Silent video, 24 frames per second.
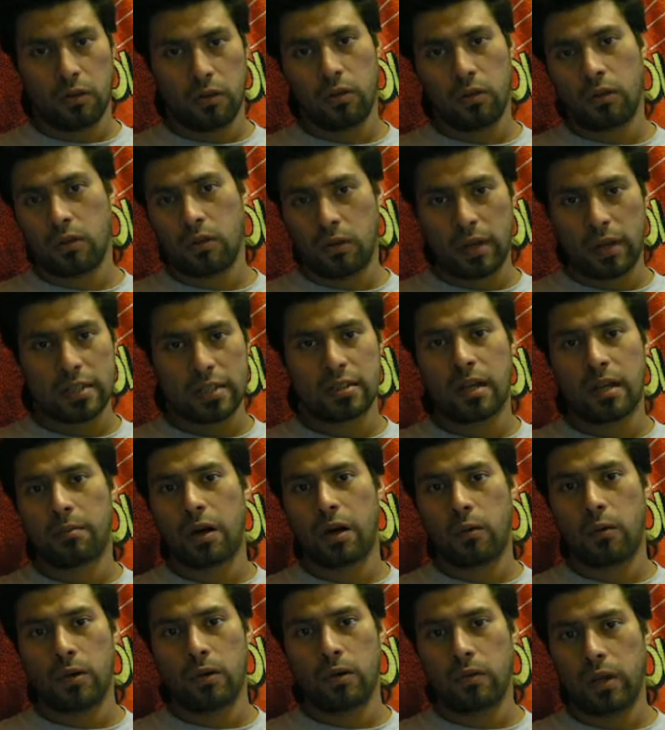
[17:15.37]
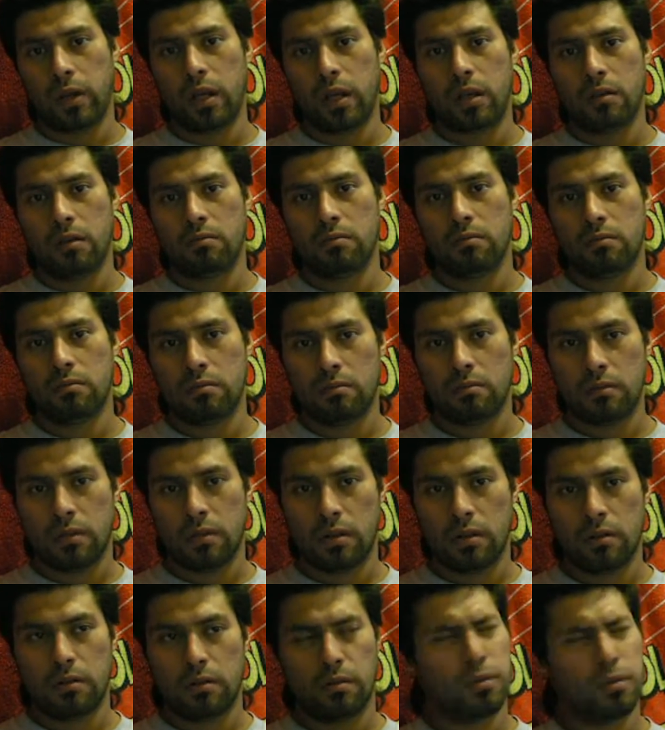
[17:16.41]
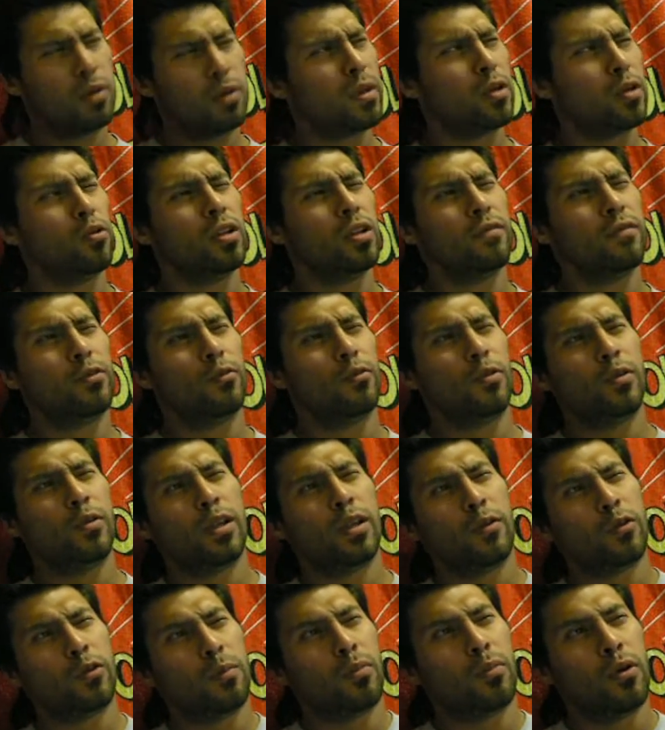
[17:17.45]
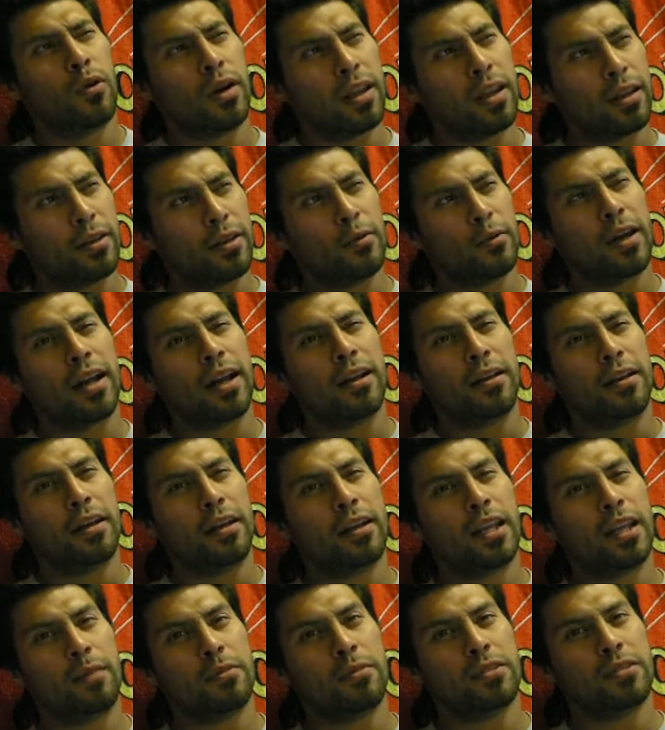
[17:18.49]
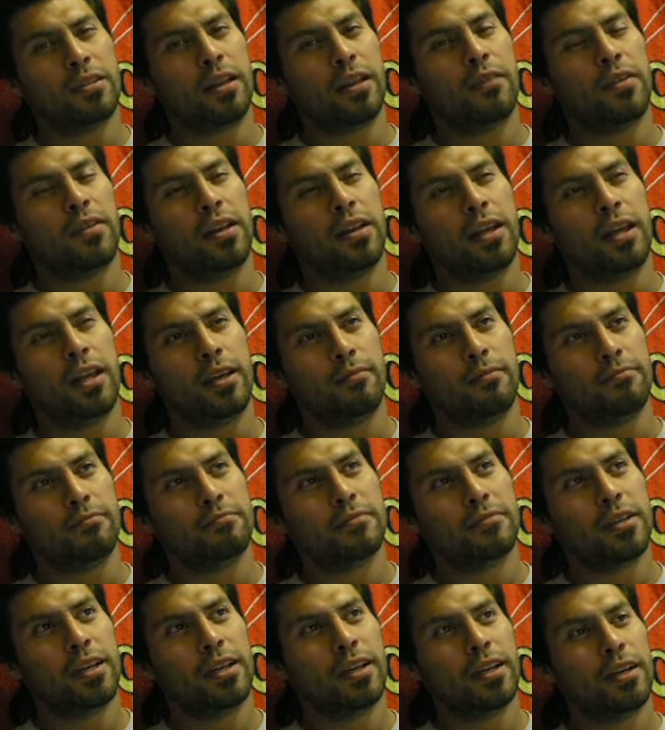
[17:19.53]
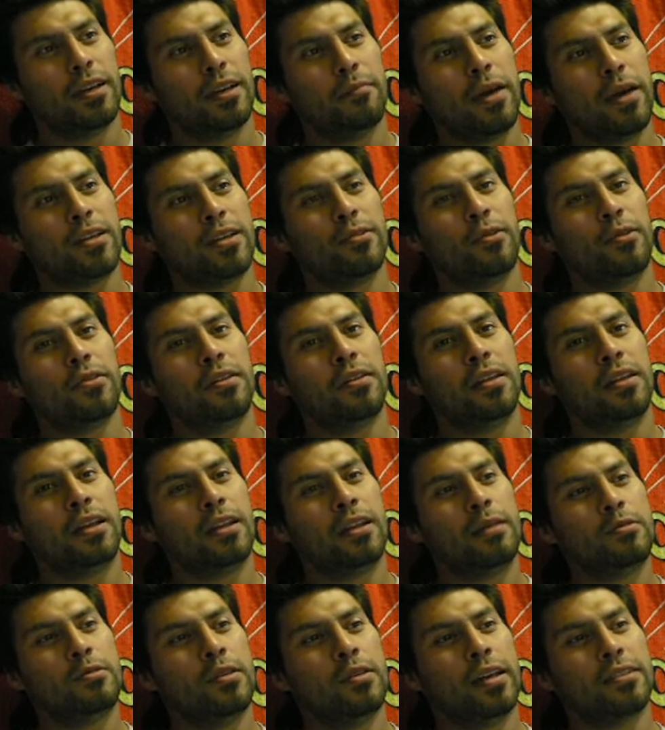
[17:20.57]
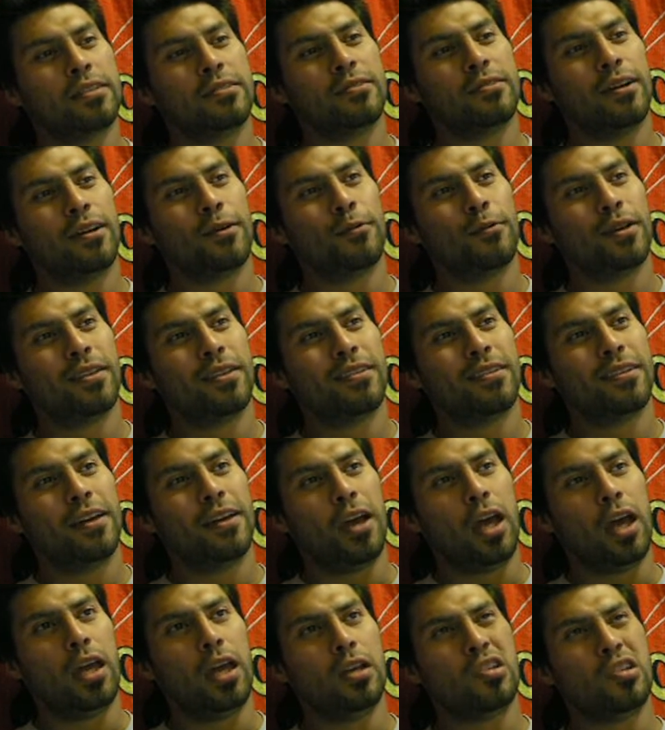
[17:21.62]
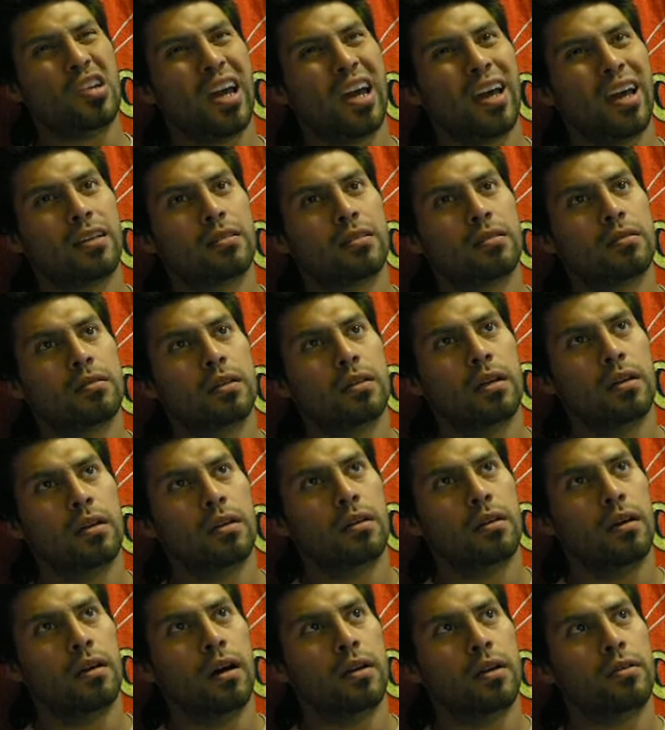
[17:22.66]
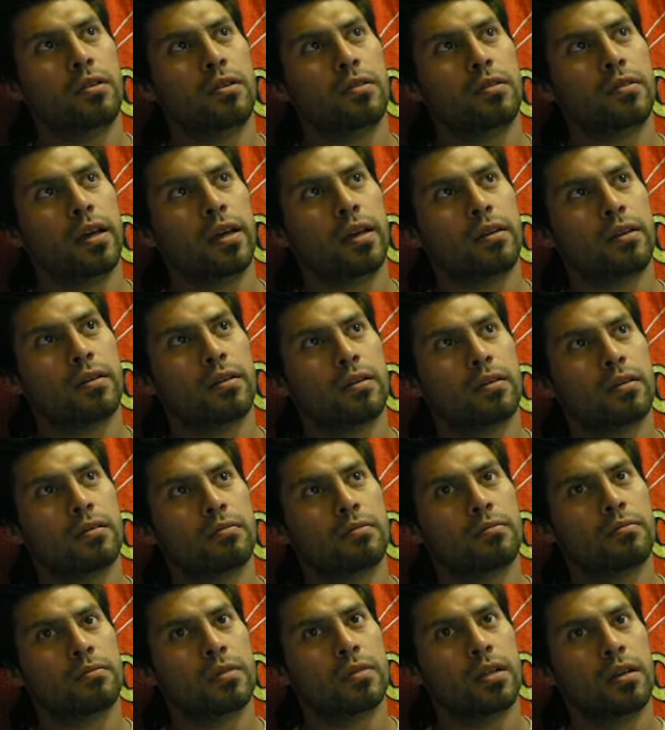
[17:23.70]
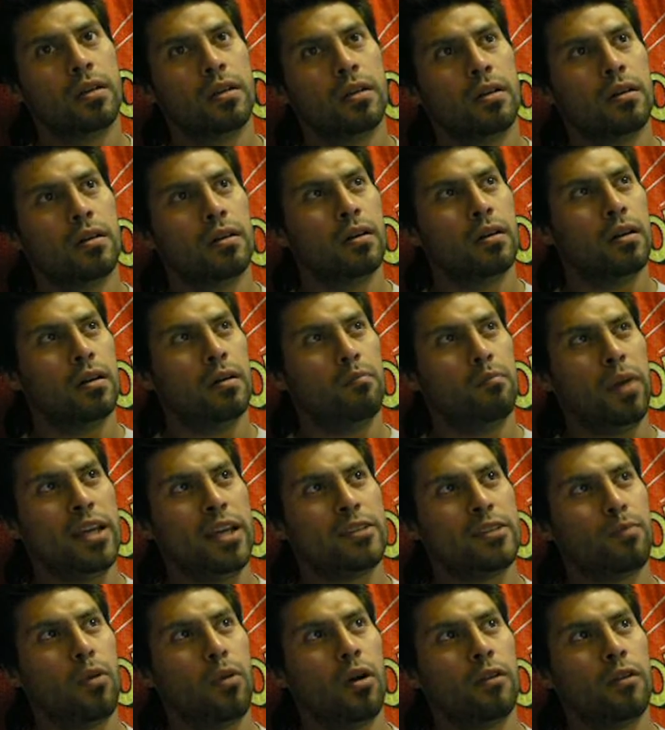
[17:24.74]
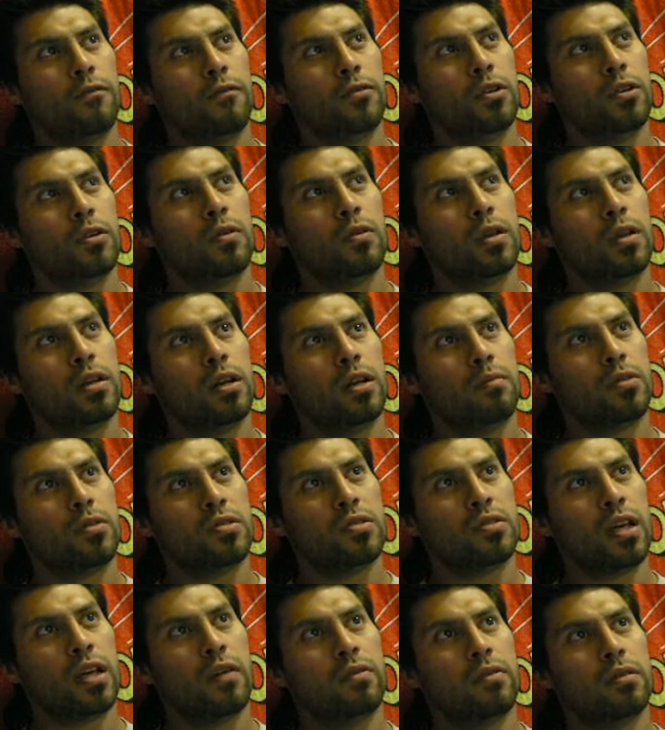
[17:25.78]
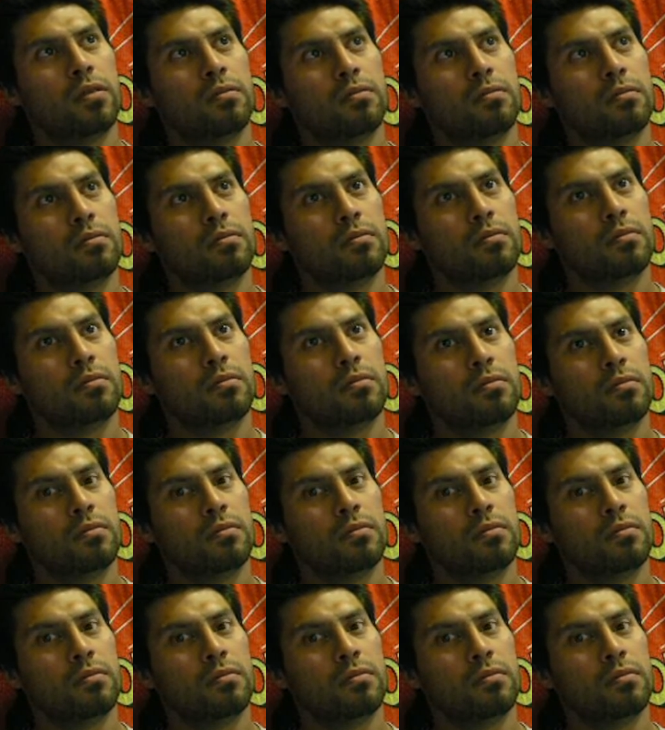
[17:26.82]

although that's not my real name, but it'd be cool if you really were born and you got a nickname instead of a name. Imagine all the nicknames you get stuck with: Ajax, Undertaker, Baseball Fury number 7.